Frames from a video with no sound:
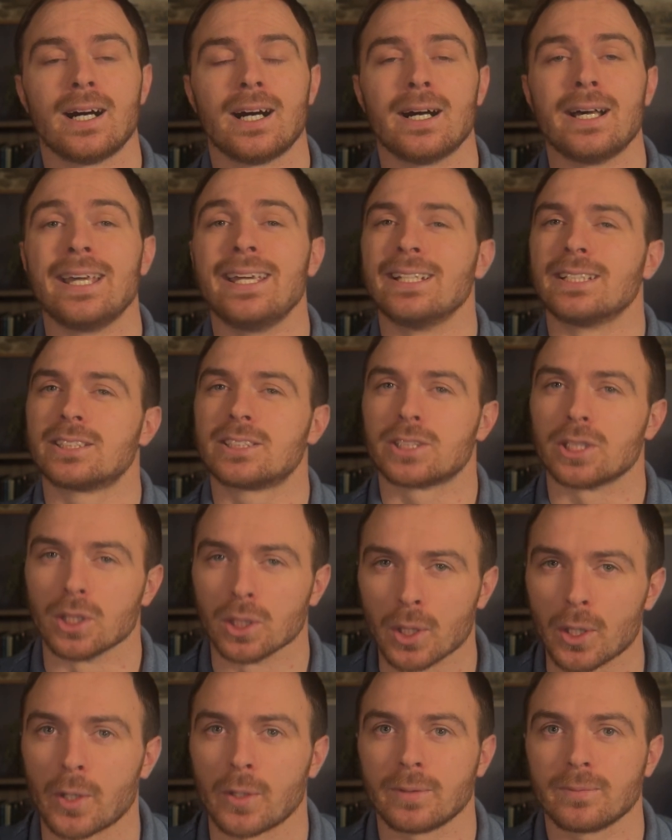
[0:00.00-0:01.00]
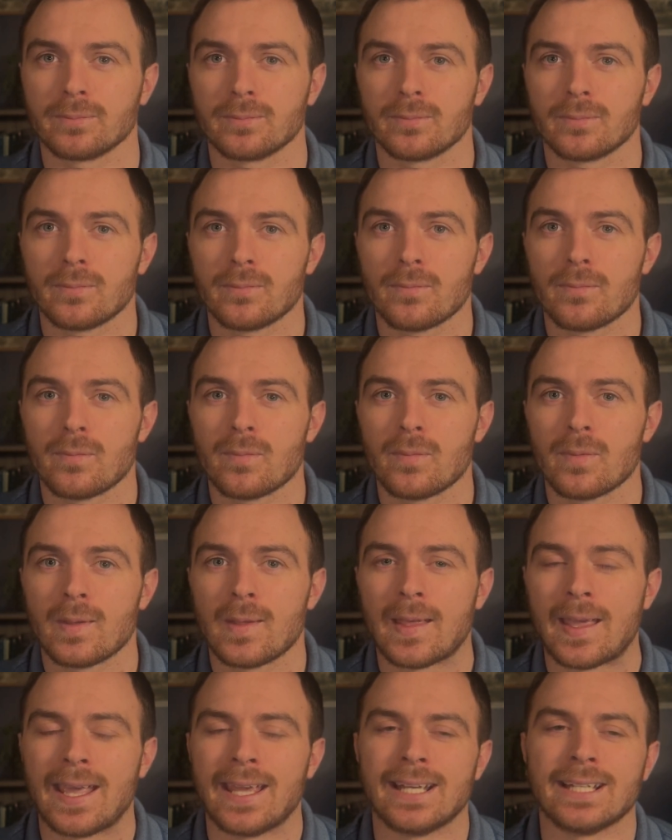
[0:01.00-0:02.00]
It's to learn.
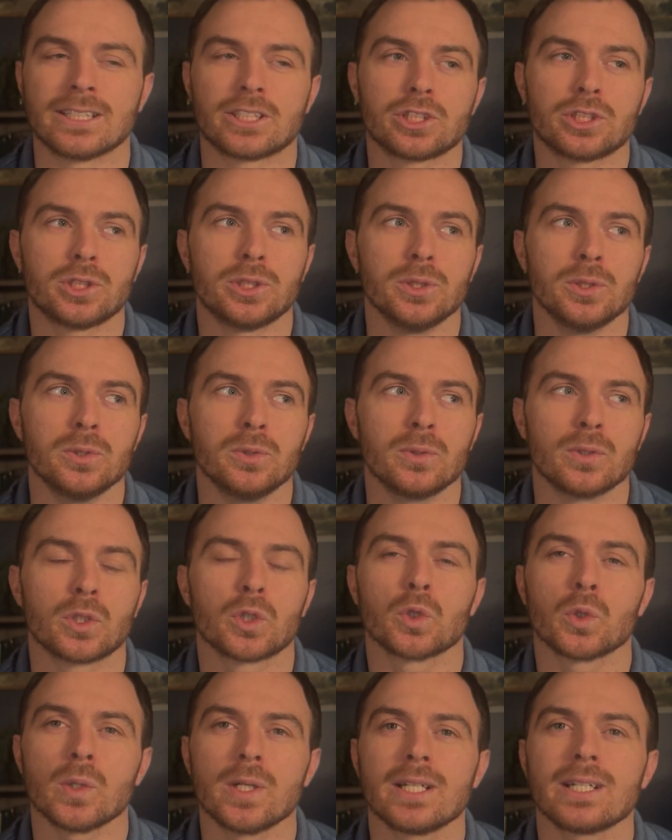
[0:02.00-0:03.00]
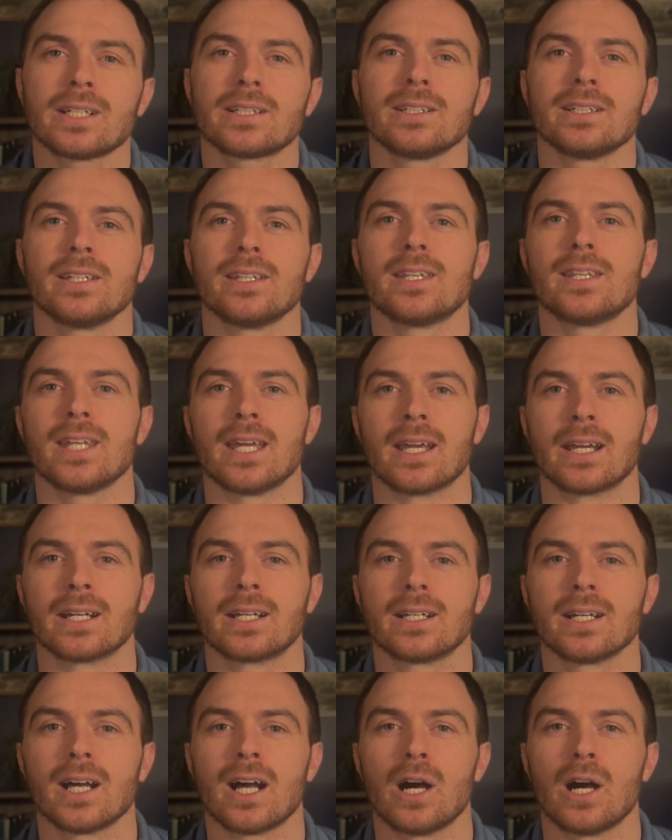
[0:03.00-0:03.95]
And it's to critically think